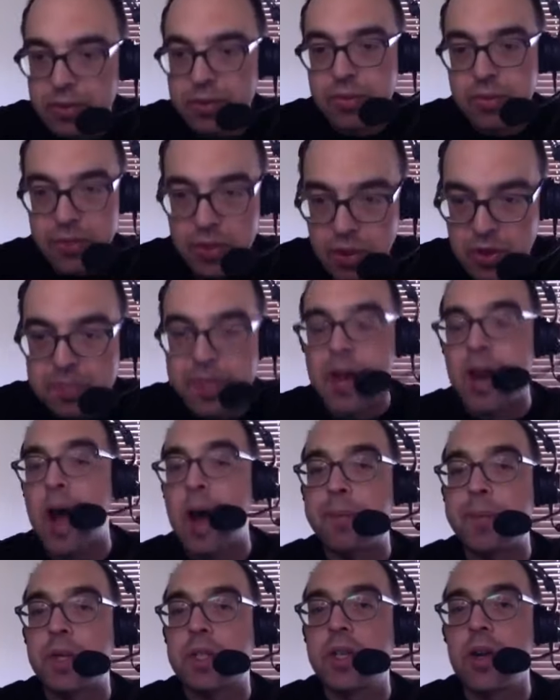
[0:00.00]
there's been
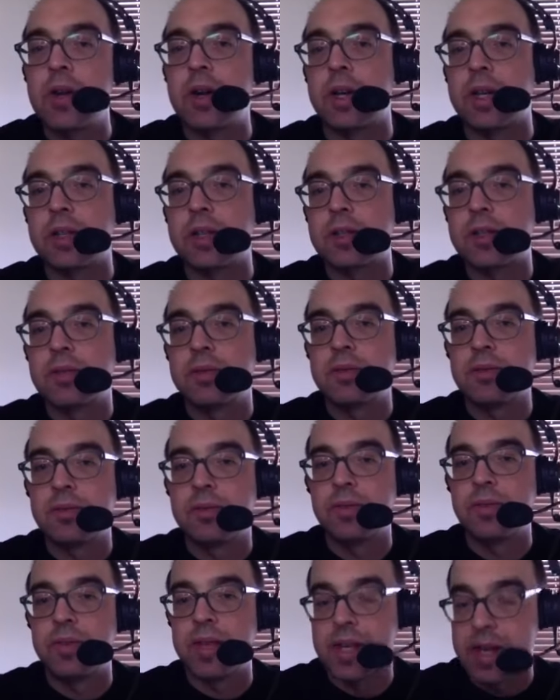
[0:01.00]
opportunities.
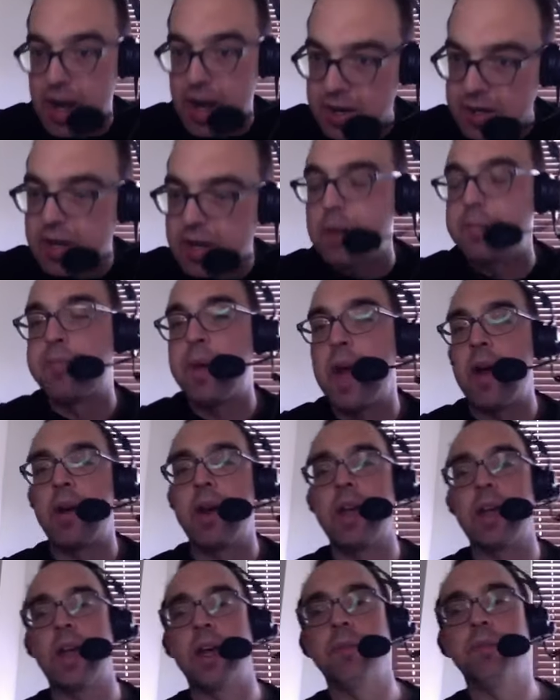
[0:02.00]
They got to start
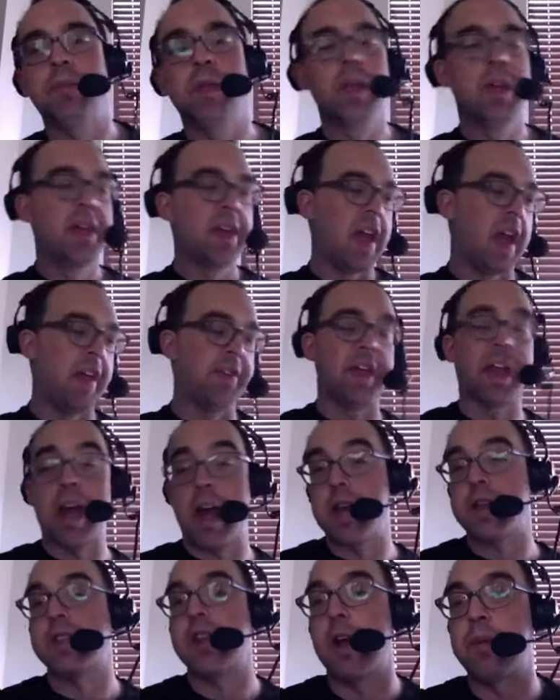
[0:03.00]
burying them, and they got
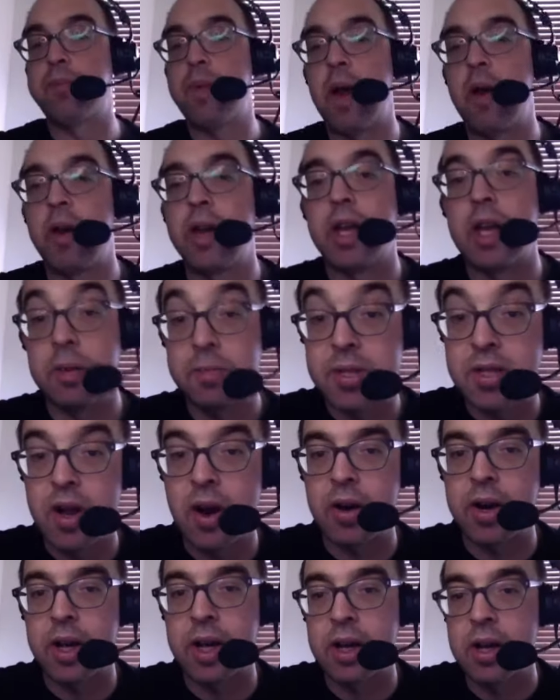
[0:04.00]
to start burying them
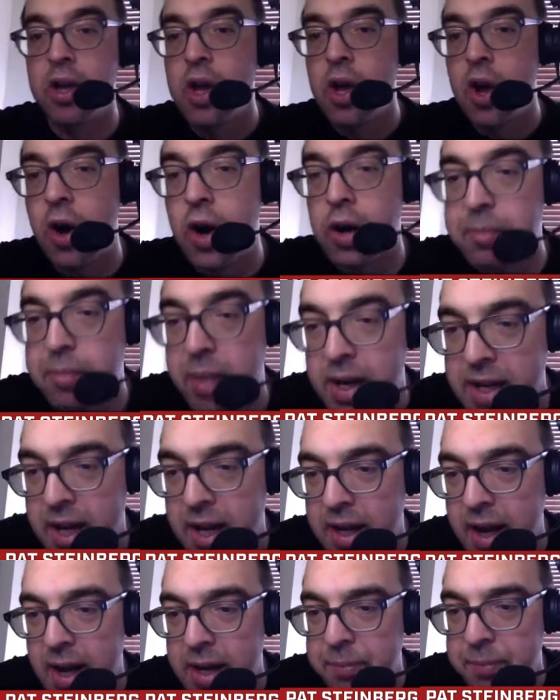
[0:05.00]
starting on Monday
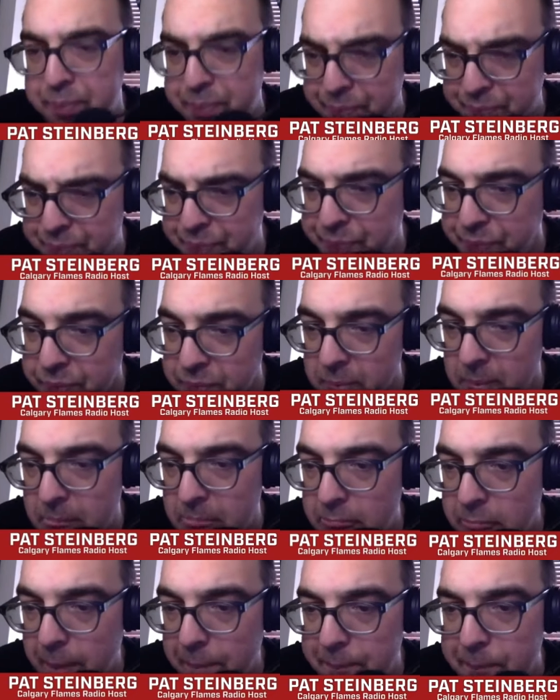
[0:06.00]
night.
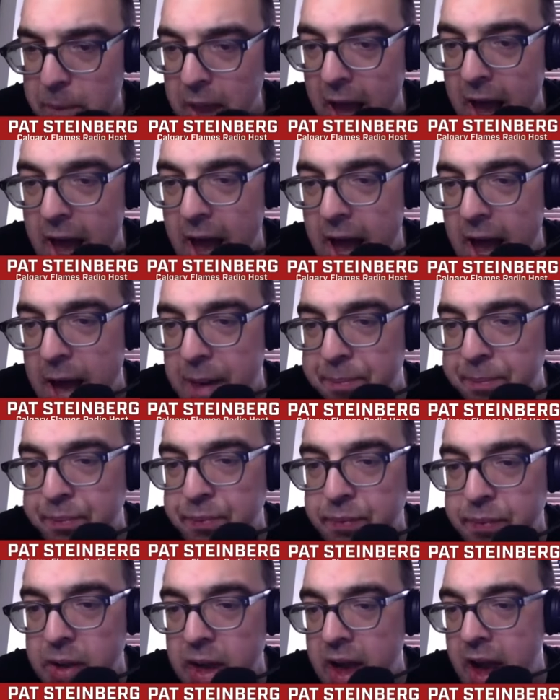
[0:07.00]

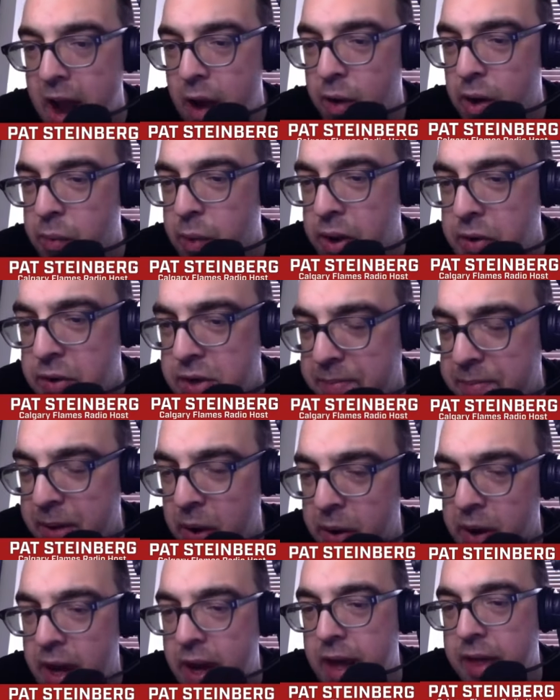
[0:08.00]
Aaron wonders
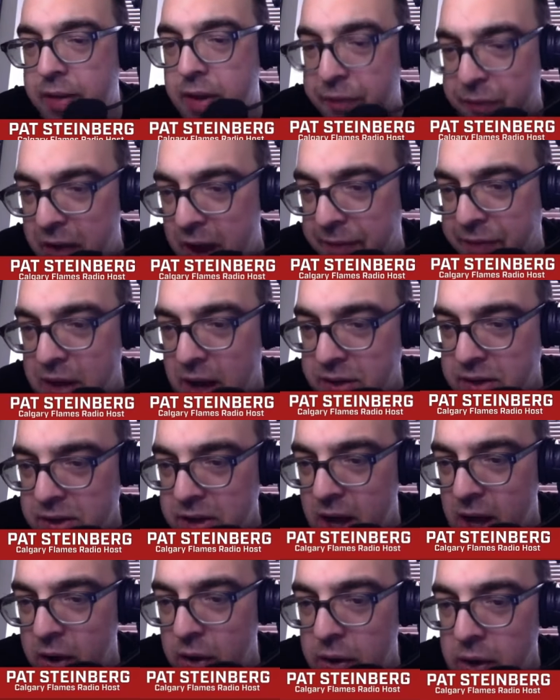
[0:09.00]
about the
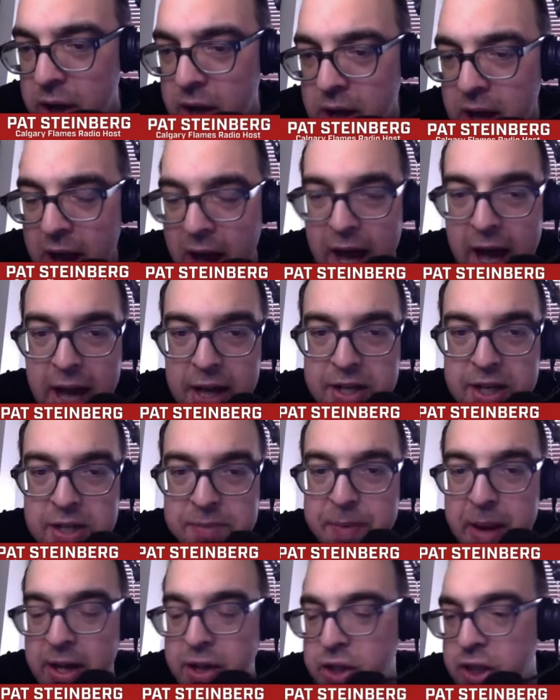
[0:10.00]
$5,000 suspension